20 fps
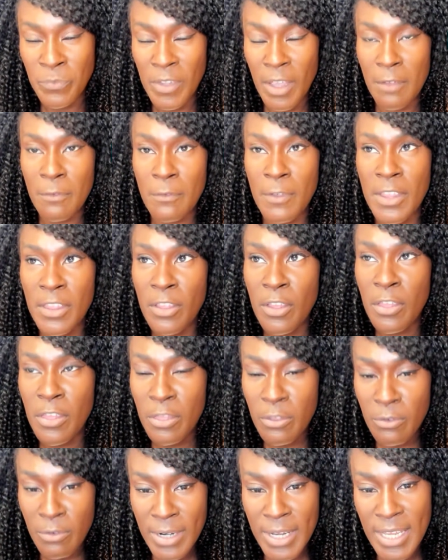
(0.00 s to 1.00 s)
I think the
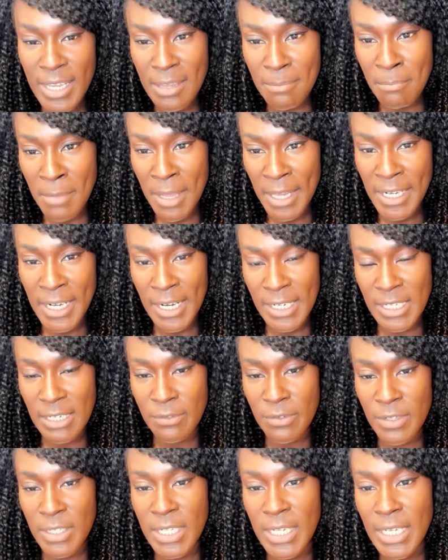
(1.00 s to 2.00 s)
three main
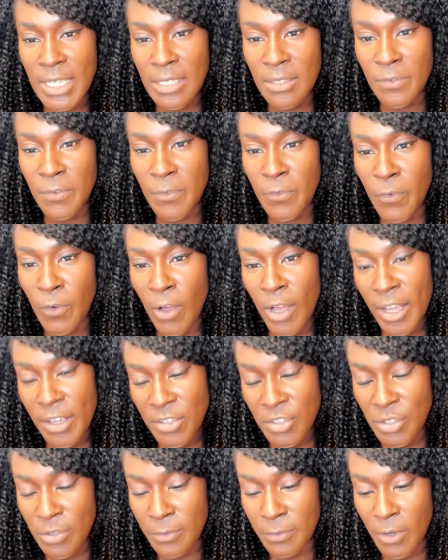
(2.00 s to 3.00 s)
activities for
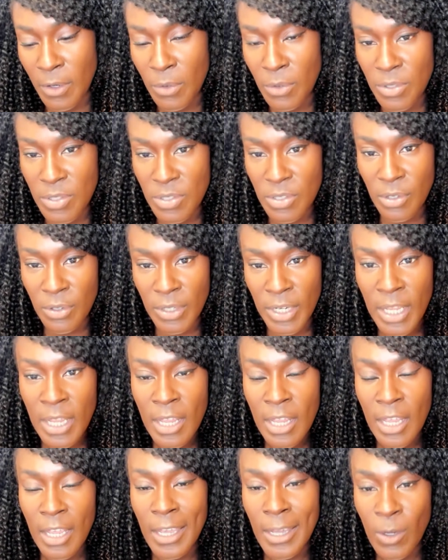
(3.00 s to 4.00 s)
us to focus on
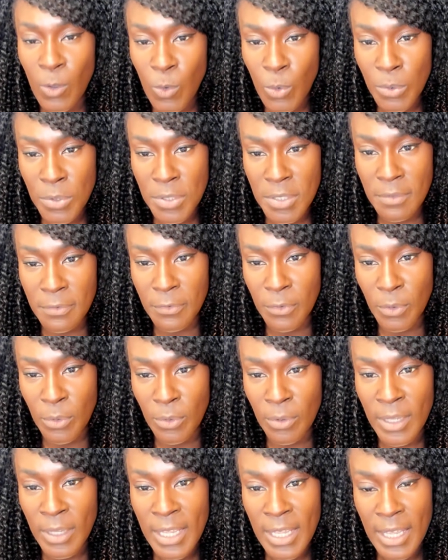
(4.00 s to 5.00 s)
in quarter
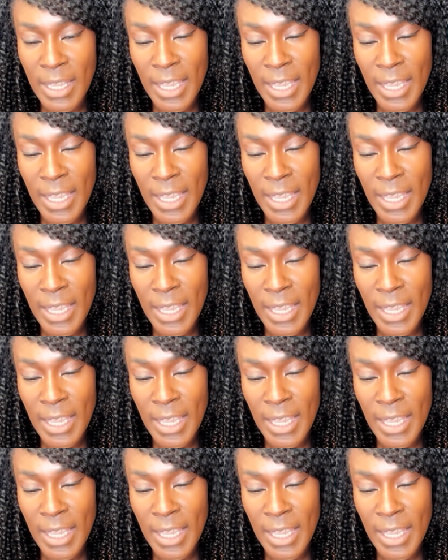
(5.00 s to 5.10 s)
four